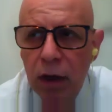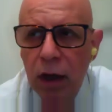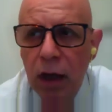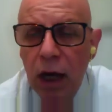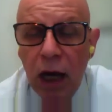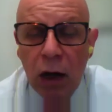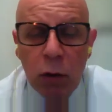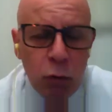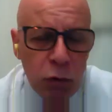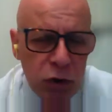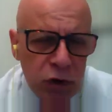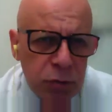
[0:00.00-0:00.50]

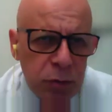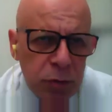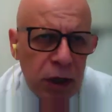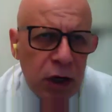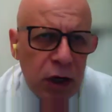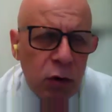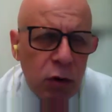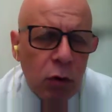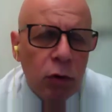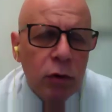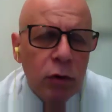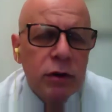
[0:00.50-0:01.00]
and we
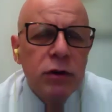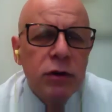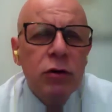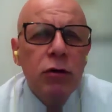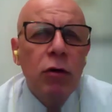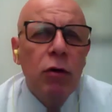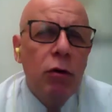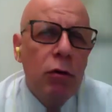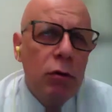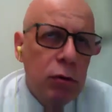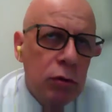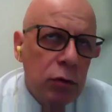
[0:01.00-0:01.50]
speak
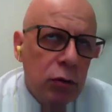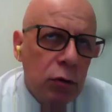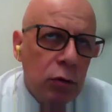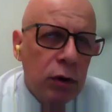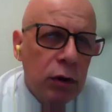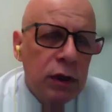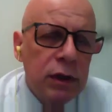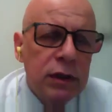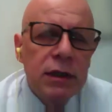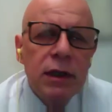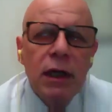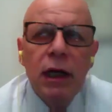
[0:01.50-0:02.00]
also
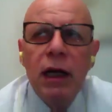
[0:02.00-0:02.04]
during the